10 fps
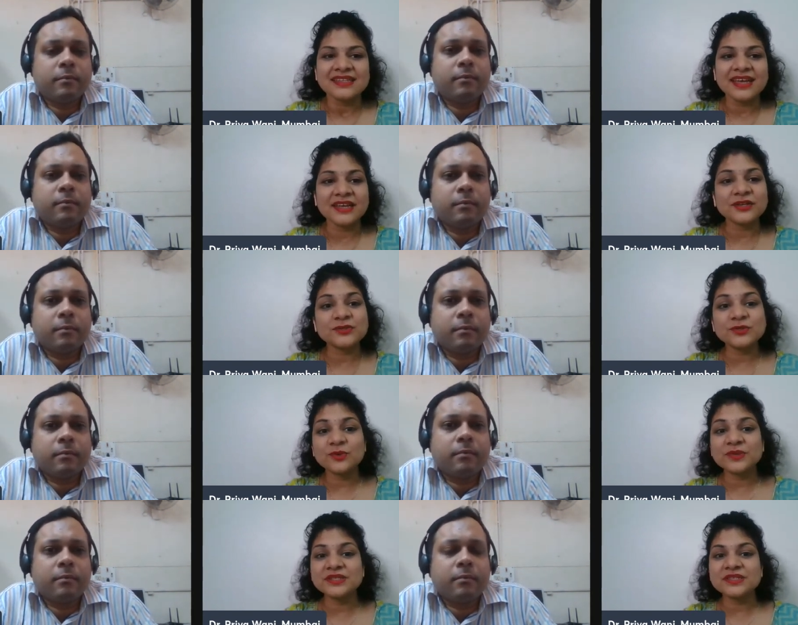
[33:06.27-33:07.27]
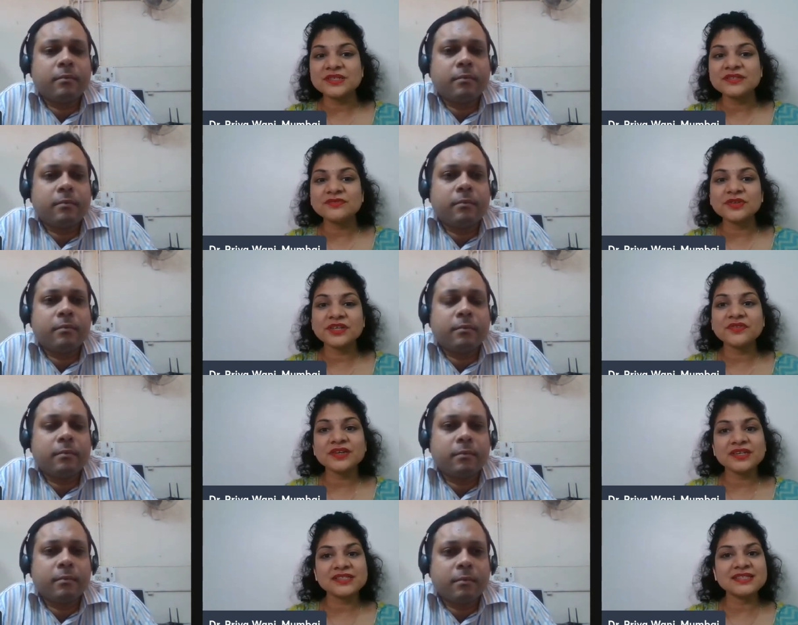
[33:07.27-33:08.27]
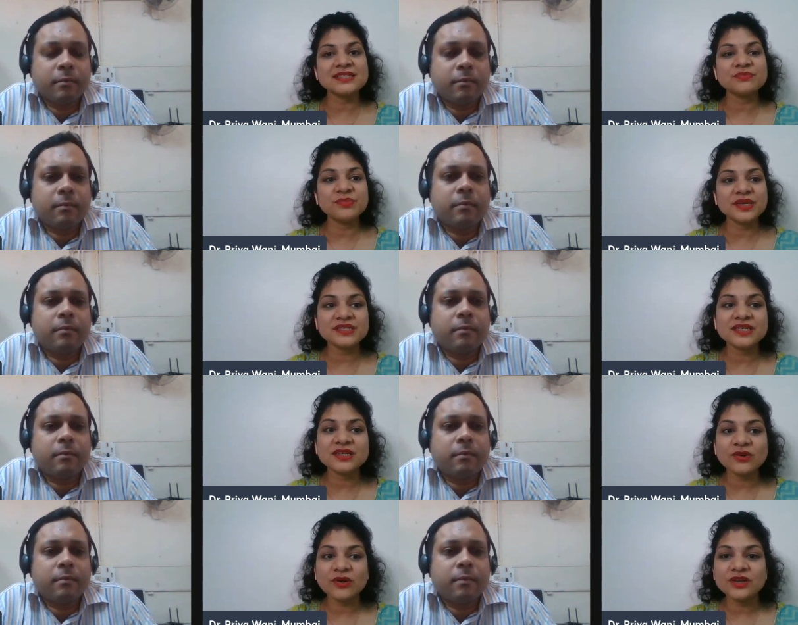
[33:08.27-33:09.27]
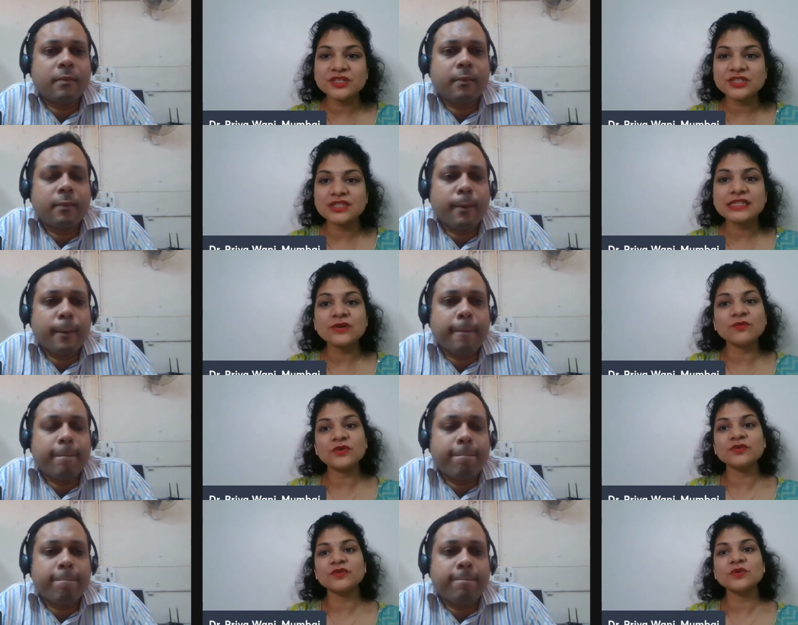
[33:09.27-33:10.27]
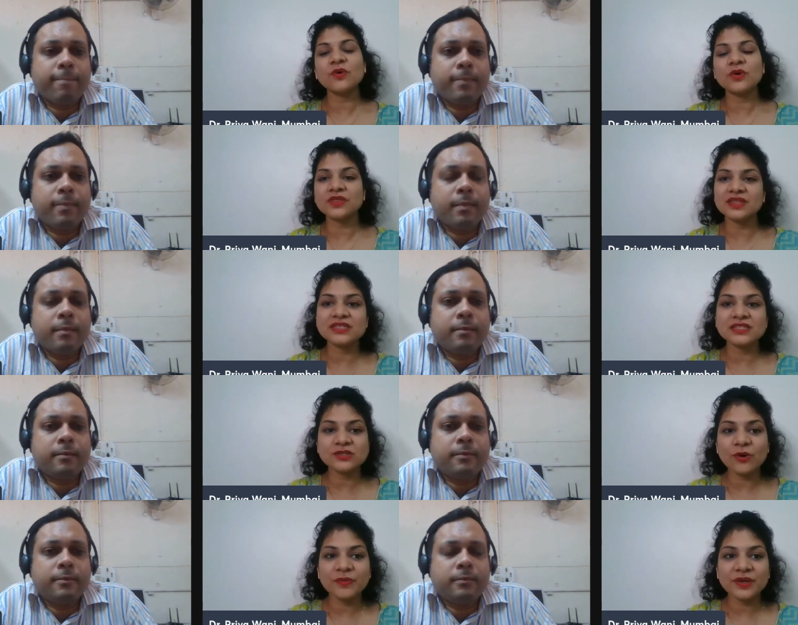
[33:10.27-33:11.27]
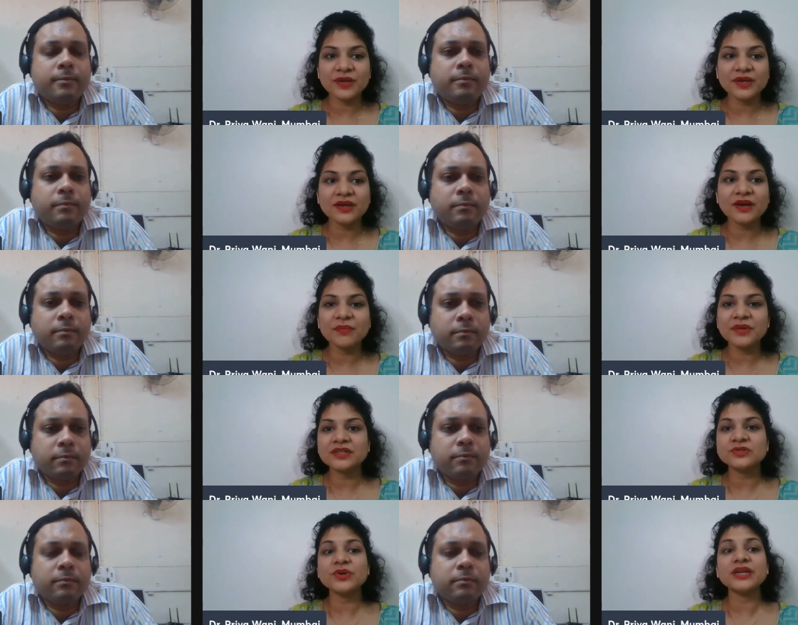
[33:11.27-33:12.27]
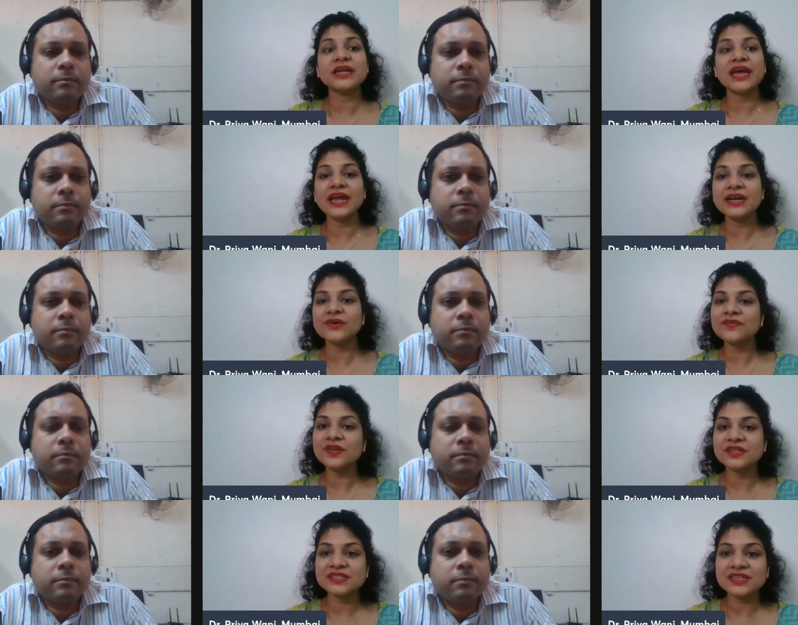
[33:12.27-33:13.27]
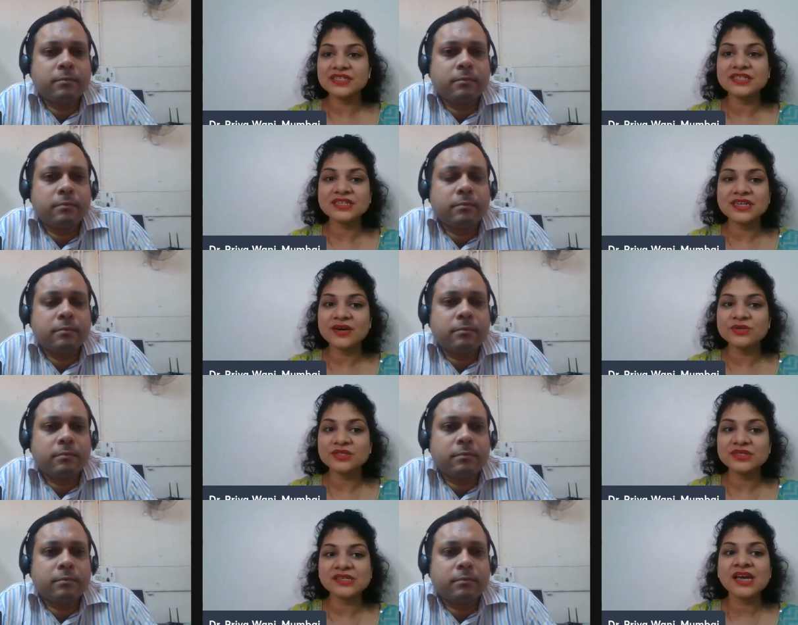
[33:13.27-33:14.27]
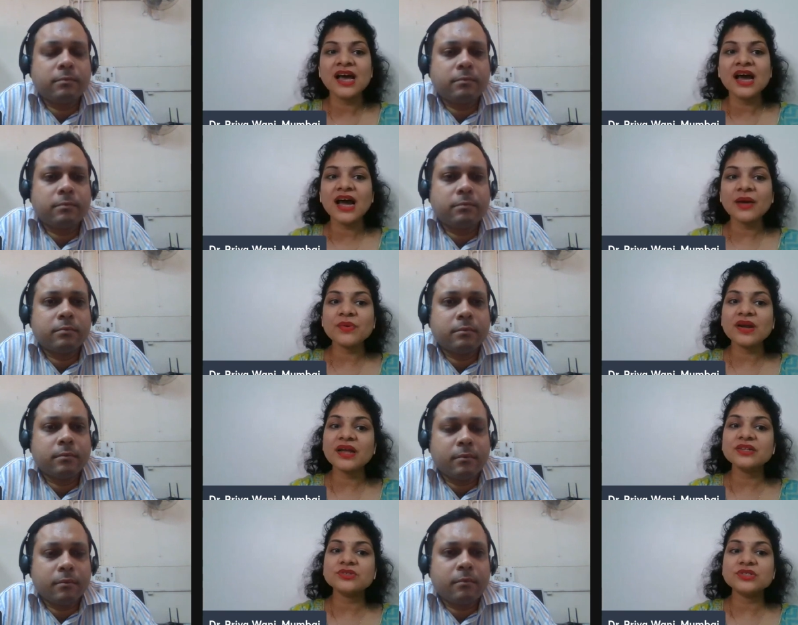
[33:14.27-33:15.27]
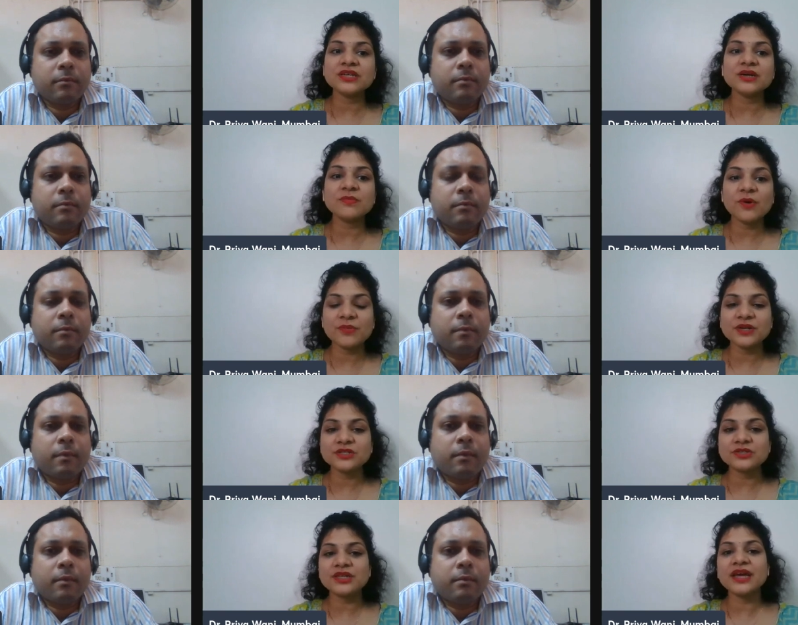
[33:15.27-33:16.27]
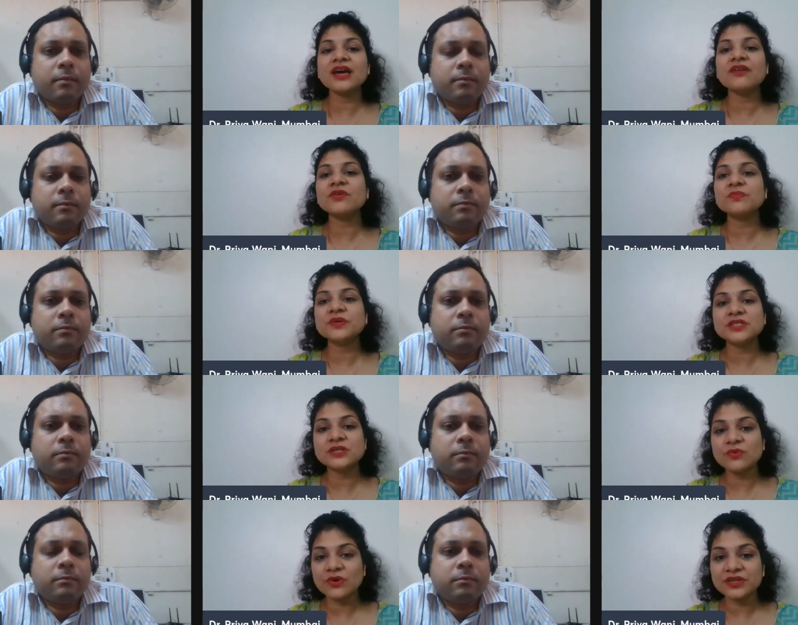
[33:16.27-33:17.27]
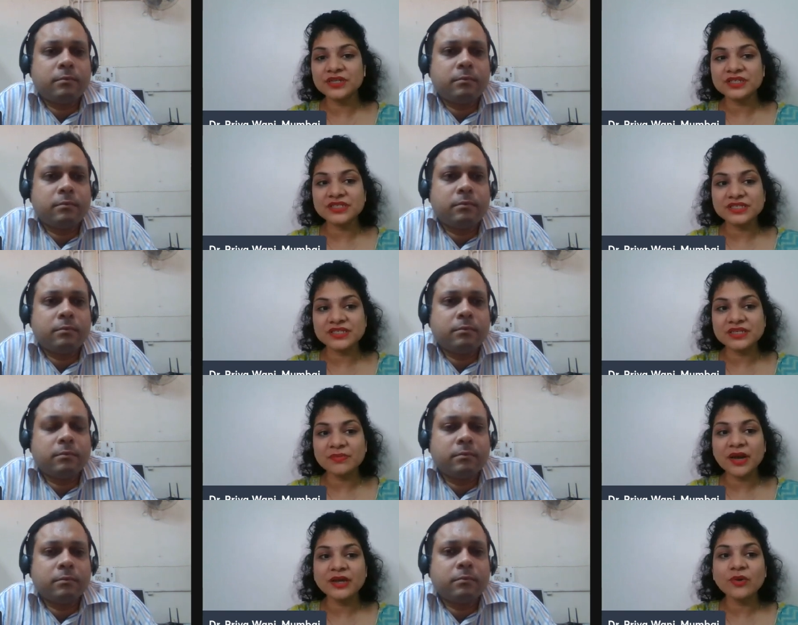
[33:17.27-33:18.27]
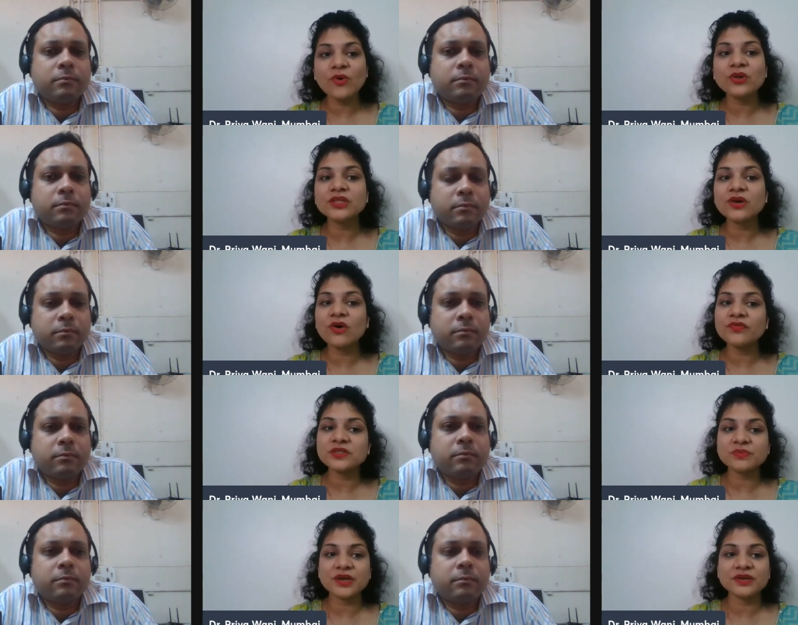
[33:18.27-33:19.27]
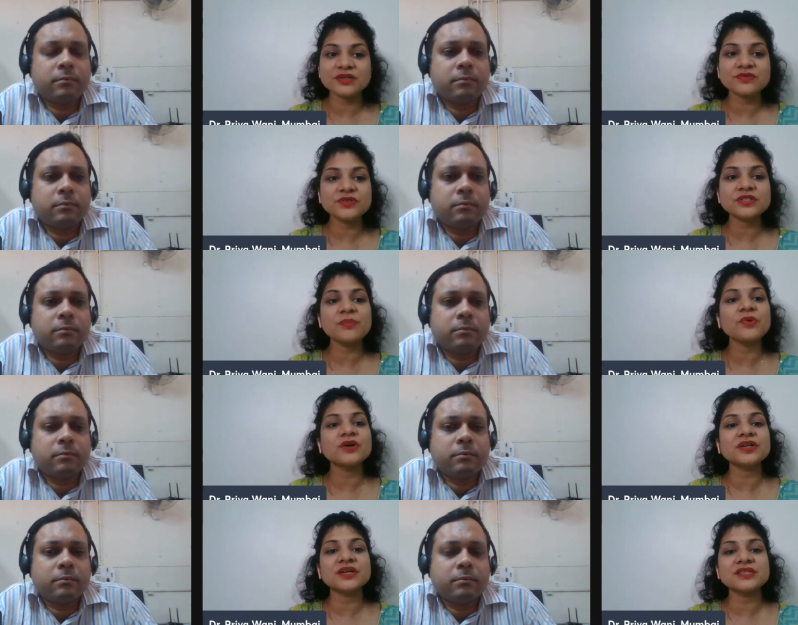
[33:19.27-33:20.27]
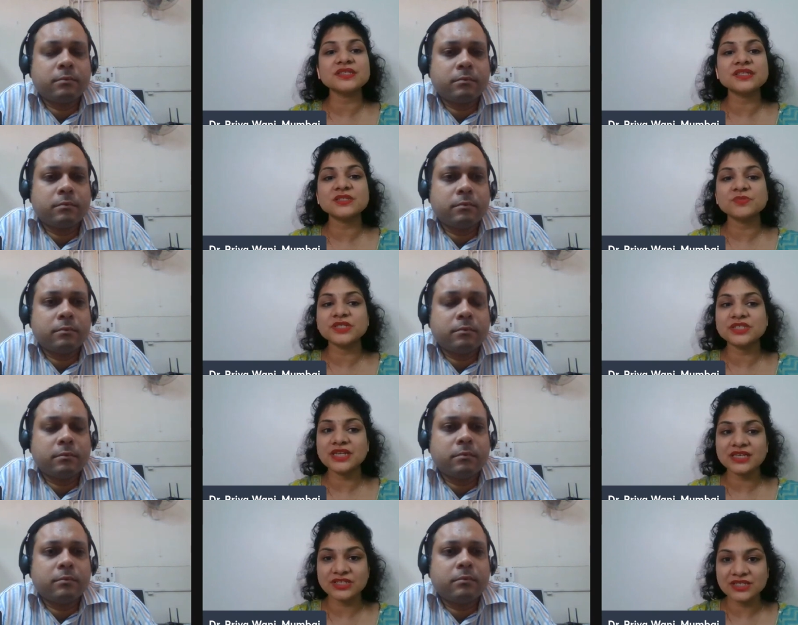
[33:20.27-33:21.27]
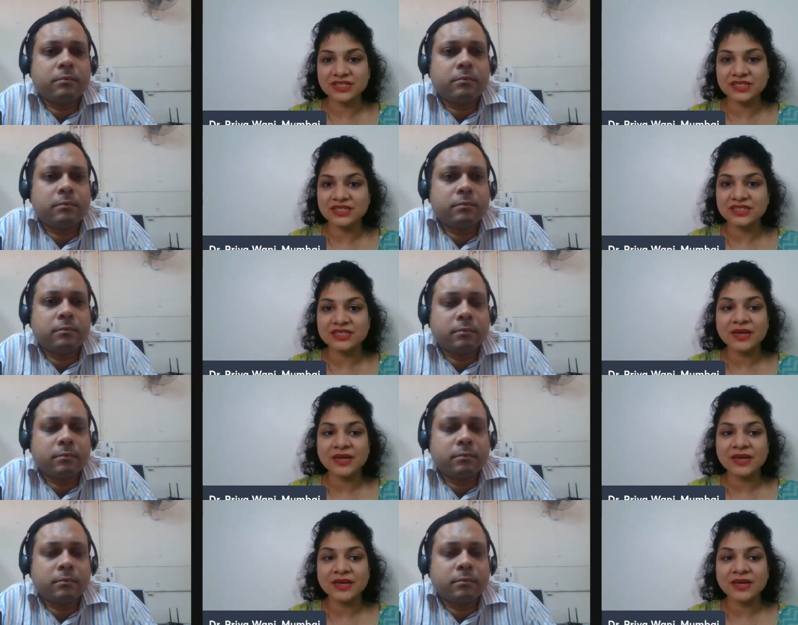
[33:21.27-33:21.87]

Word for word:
Speaker 1: Thank you so much, sir, for giving us this basic knowledge and the overview on this topic coming to an end of the discussion now, sir. I would like to take a moment to thank our PG coordinating team and all the office bearers for supporting us in this PG lecture series.